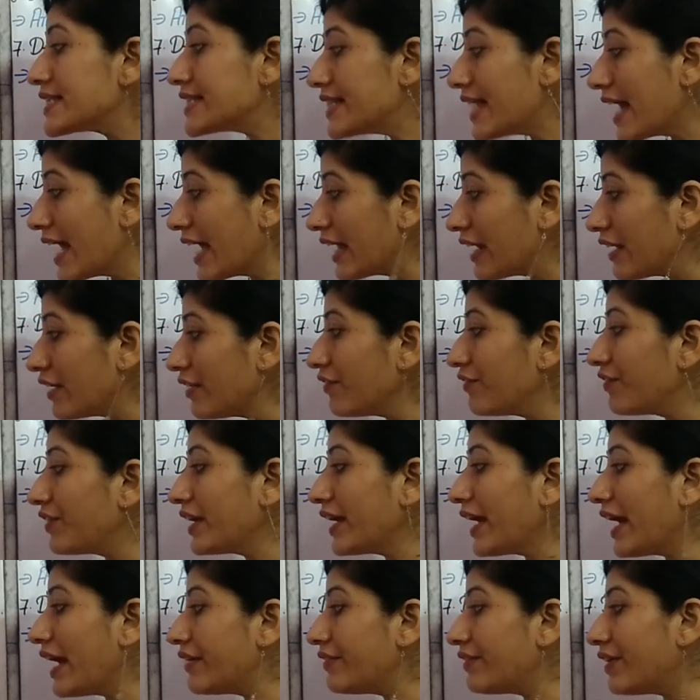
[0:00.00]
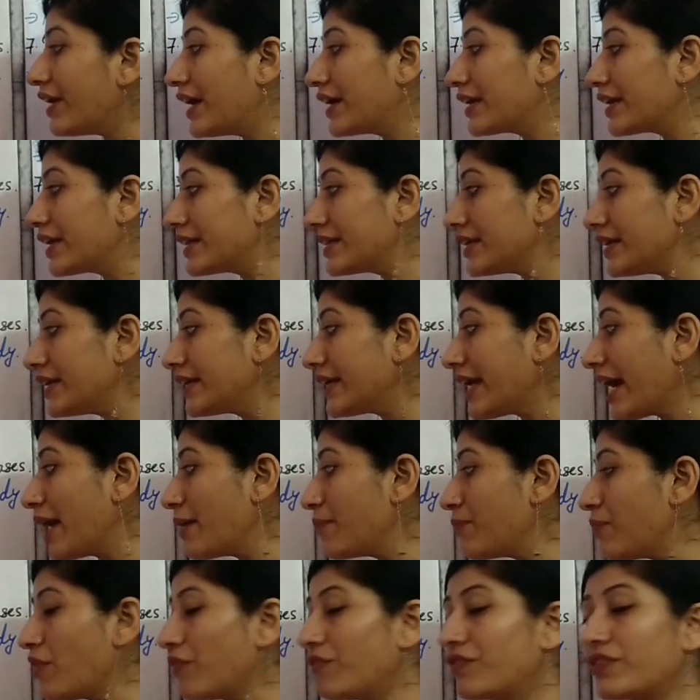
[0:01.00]
Then we have another
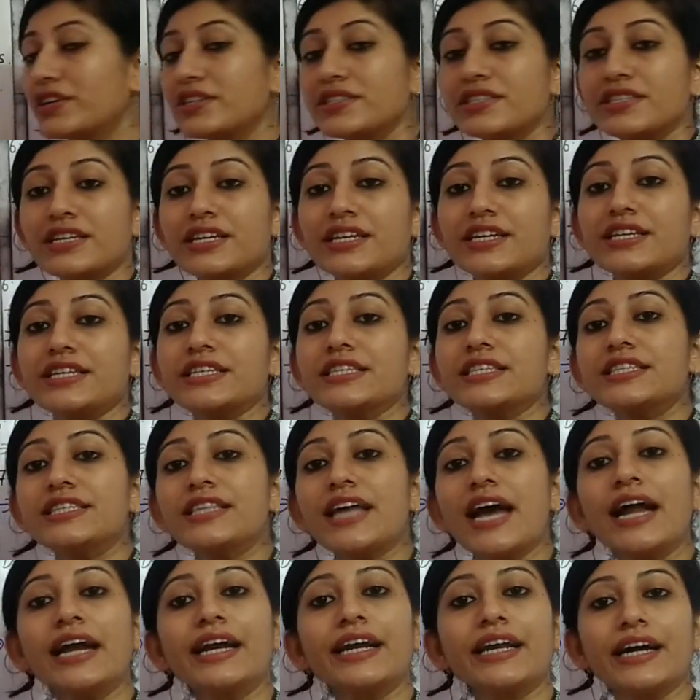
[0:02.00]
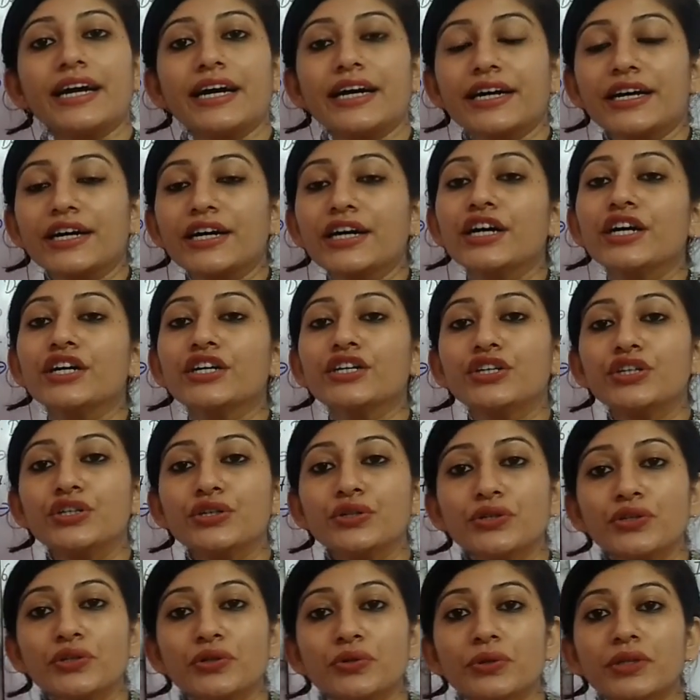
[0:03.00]
type of disease that occur
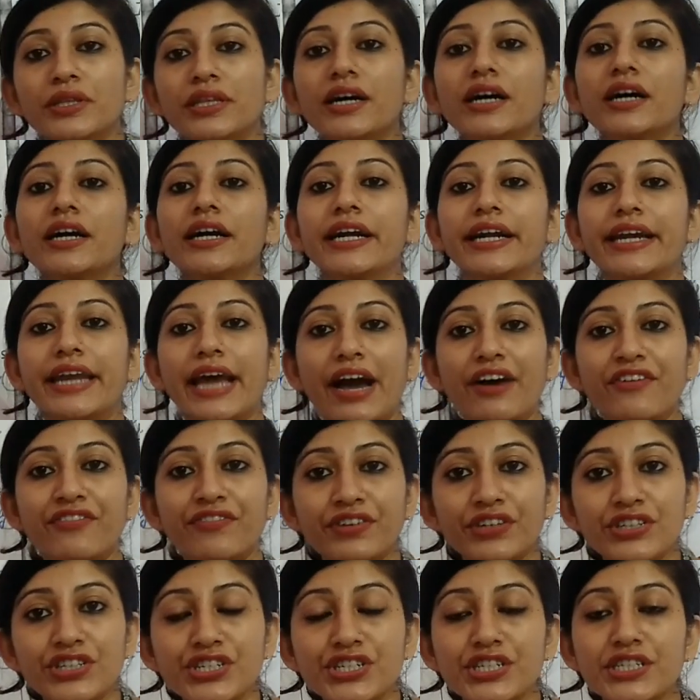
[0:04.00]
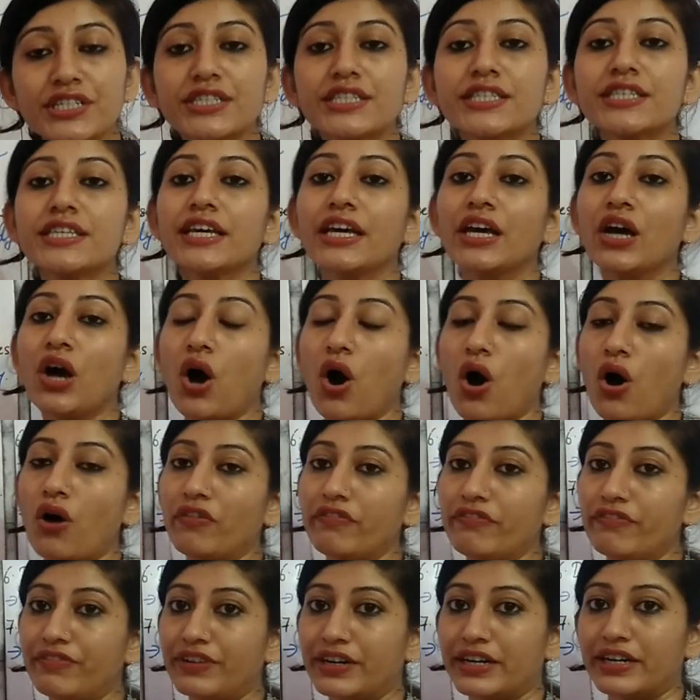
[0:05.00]
due to the deficiency
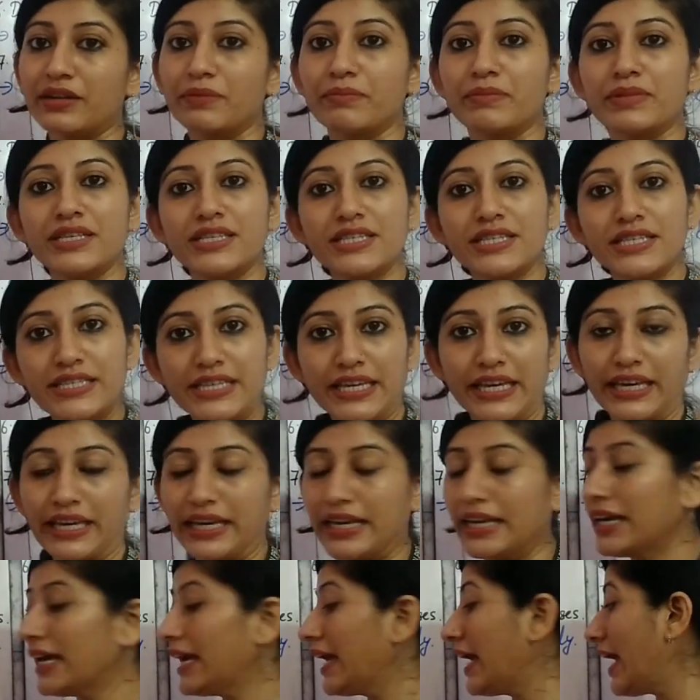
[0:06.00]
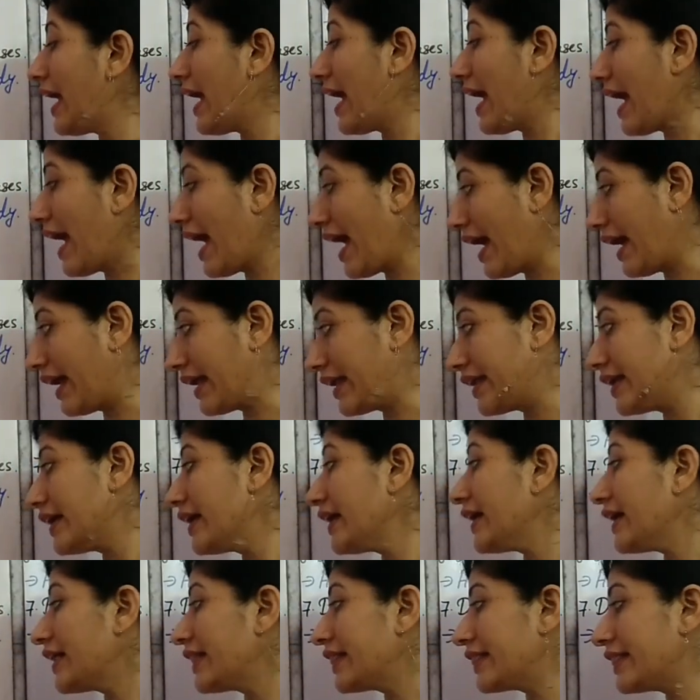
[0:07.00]
of vitamin C, and
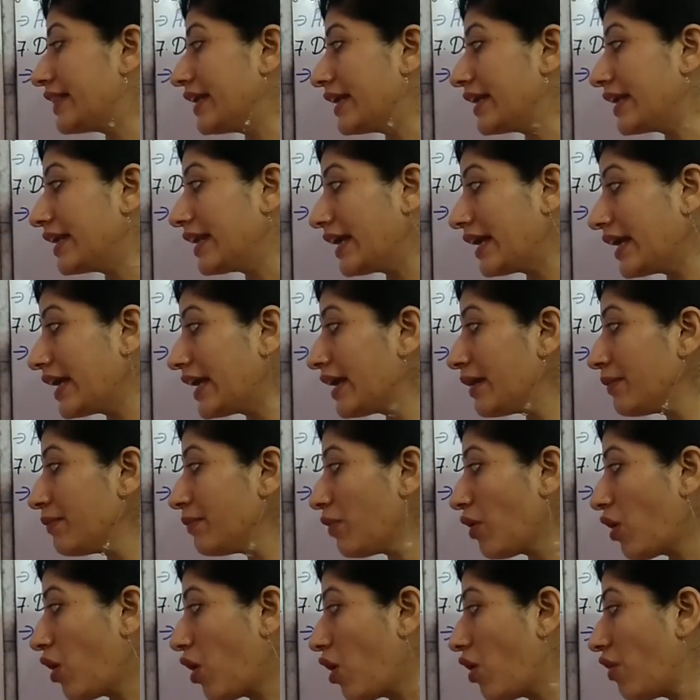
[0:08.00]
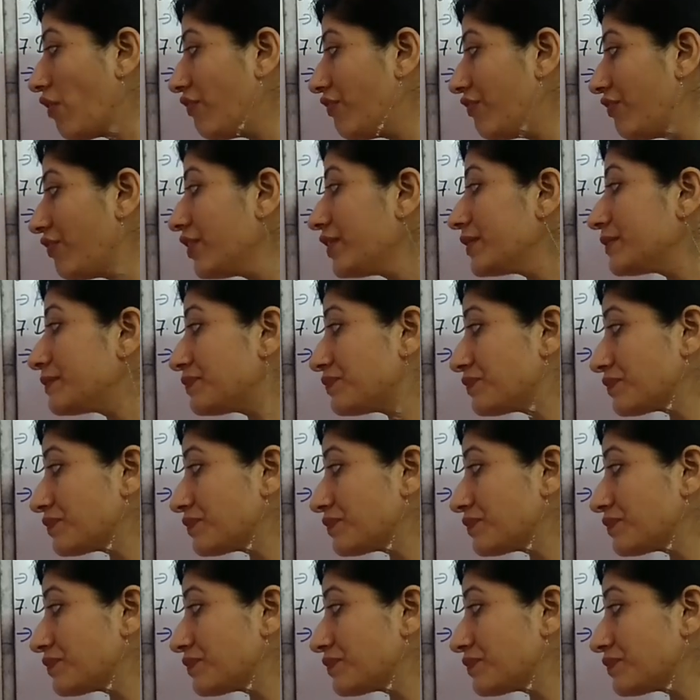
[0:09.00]
the name of